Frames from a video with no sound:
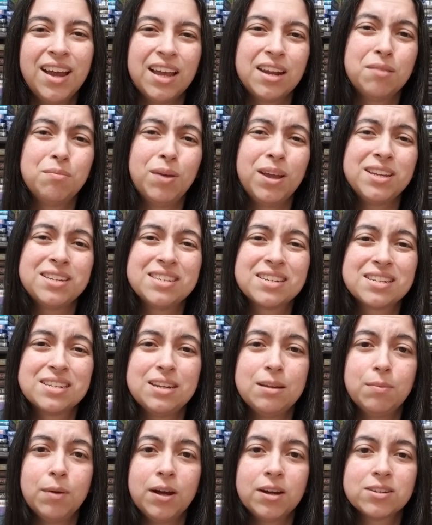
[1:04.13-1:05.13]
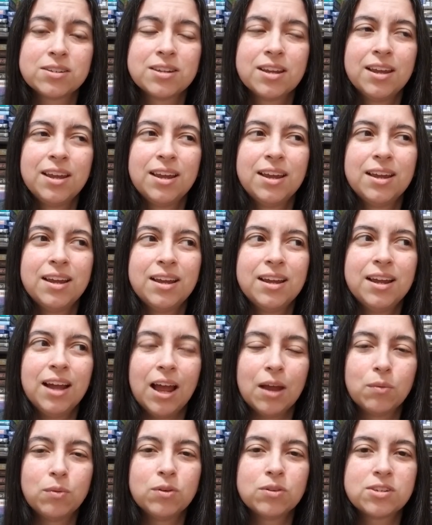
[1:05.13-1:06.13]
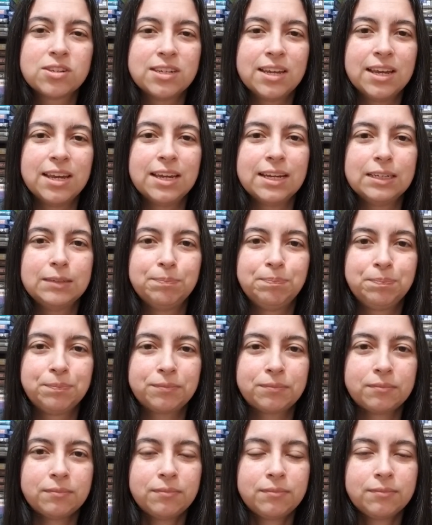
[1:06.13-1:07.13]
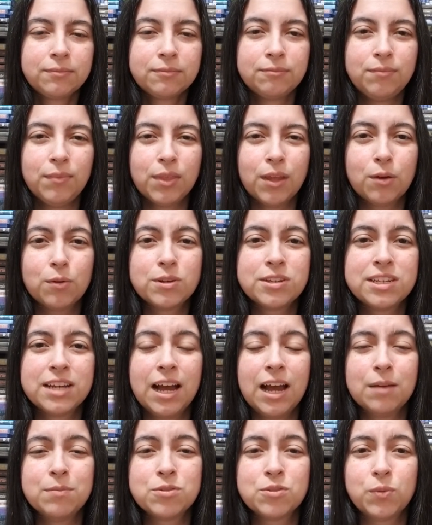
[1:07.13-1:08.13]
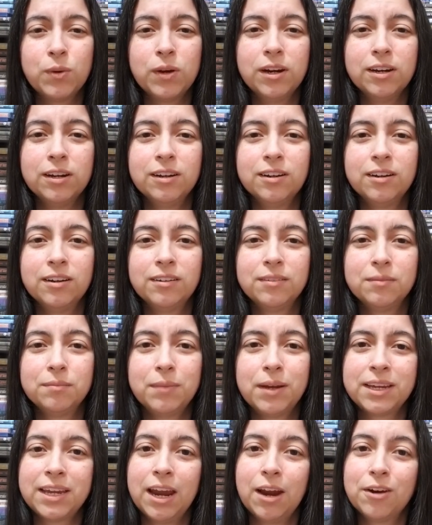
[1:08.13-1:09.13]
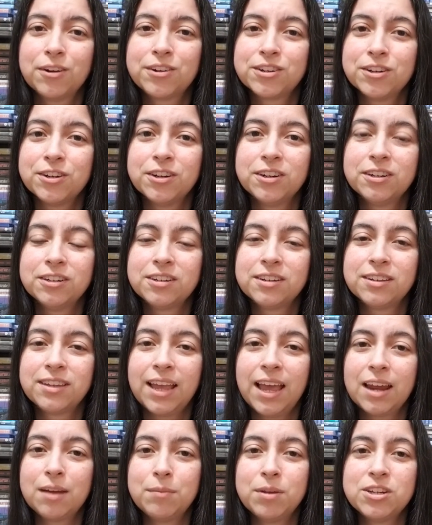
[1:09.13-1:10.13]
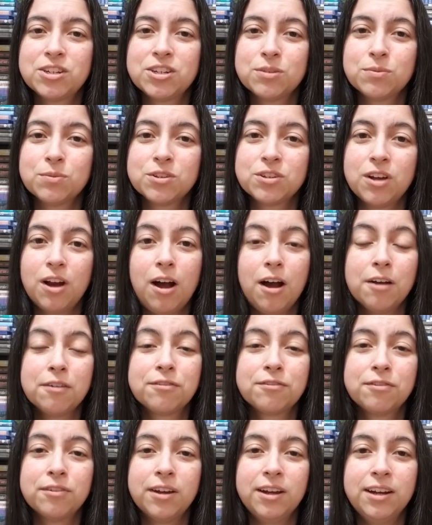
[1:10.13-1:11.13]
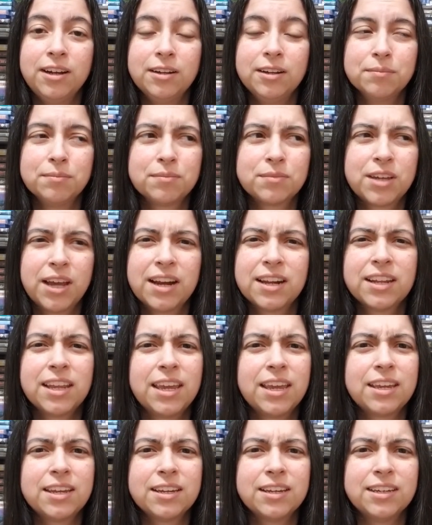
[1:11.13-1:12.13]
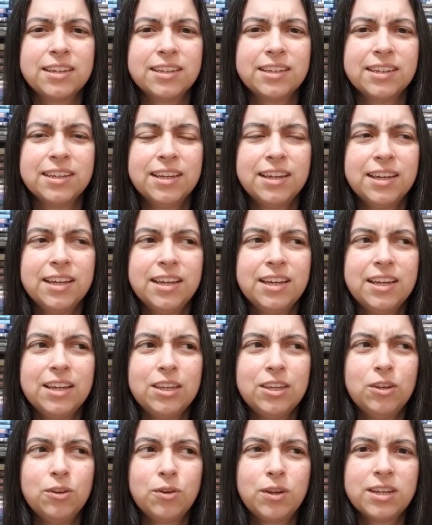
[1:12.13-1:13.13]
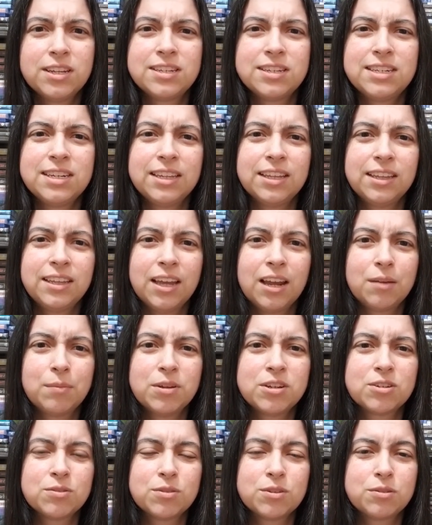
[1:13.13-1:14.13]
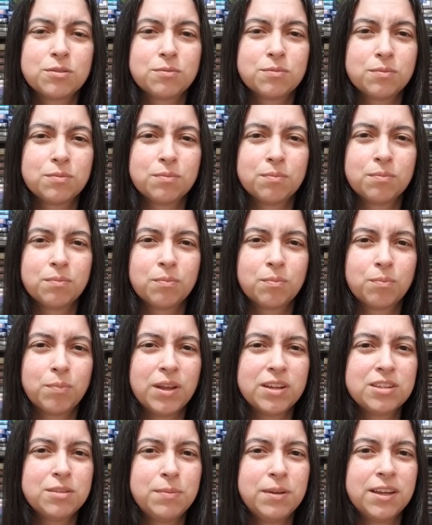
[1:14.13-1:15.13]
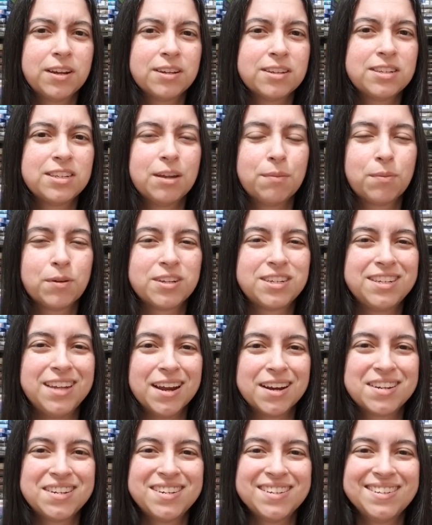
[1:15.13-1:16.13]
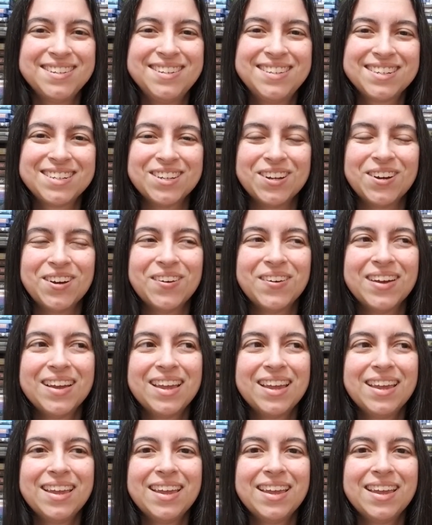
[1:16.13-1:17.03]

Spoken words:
I didn't pay $60. I will say there was times where my character, the animation was off. Kind of like, you can see that the animation was meant to be on a separate section, so